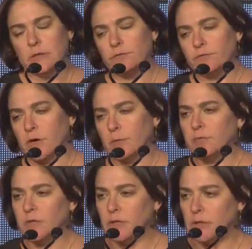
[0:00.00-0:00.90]
from
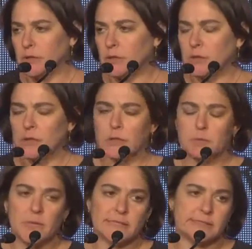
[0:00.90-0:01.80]
the
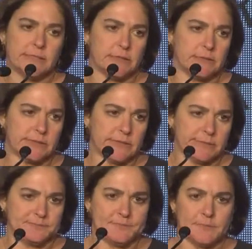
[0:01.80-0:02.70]

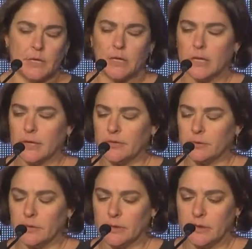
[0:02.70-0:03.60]
messianism
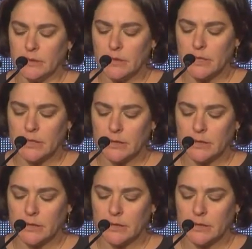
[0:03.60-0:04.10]
that really